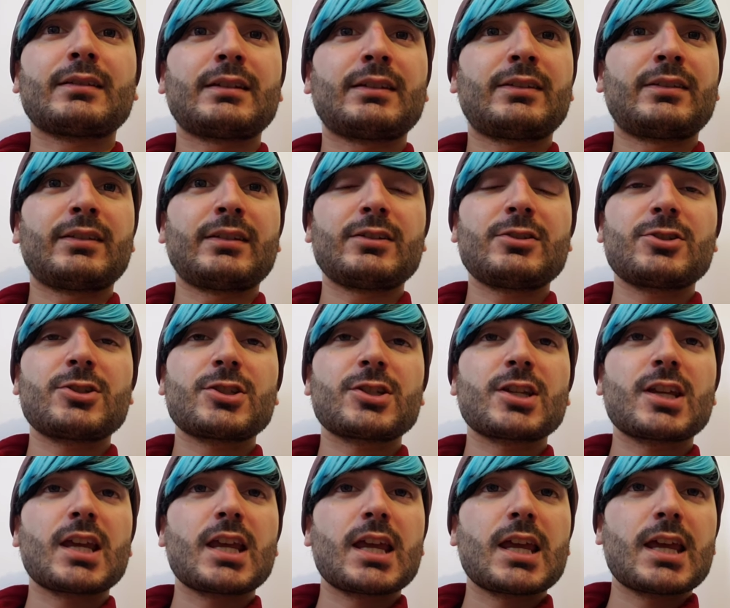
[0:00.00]
such.
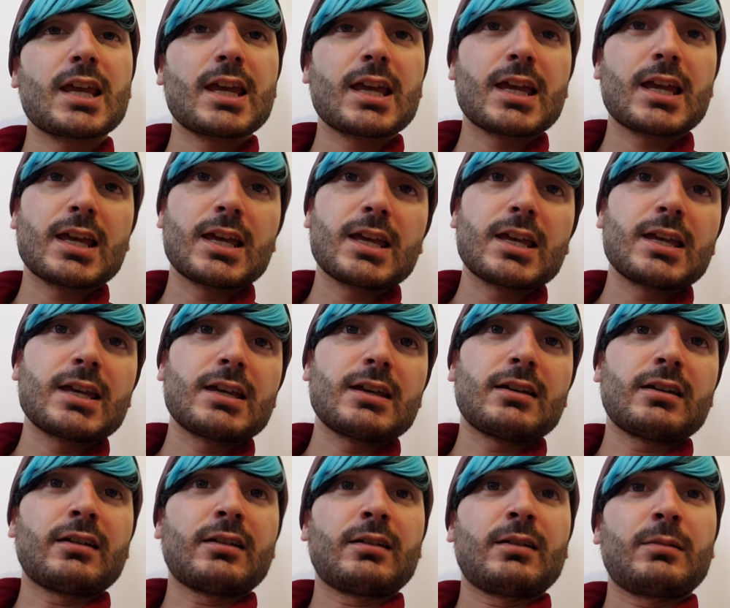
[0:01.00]

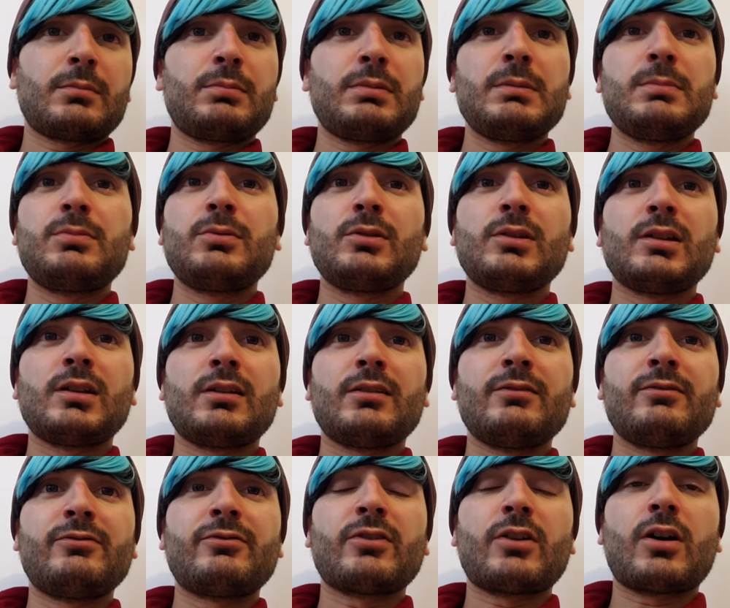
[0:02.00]
People
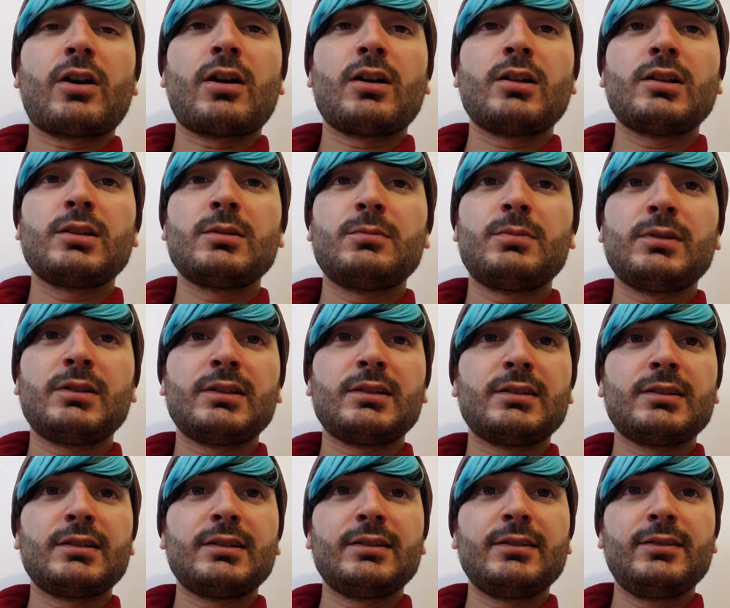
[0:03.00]
of all
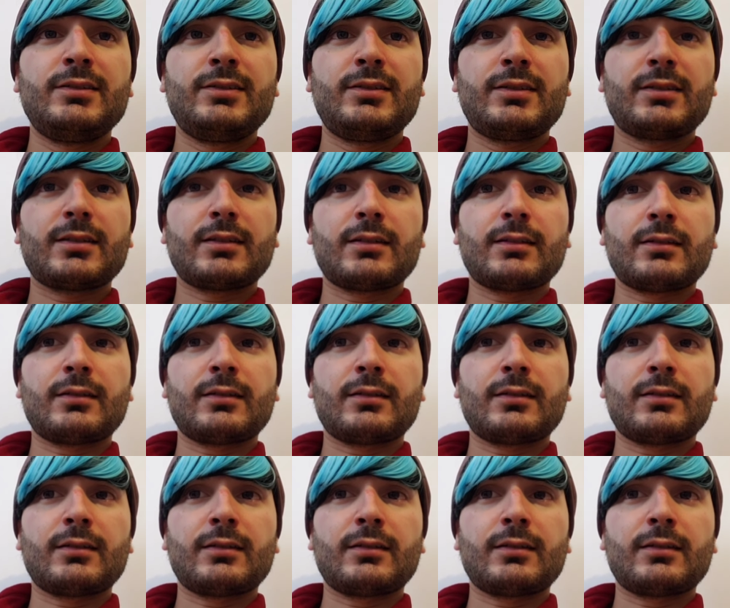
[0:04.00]
abilities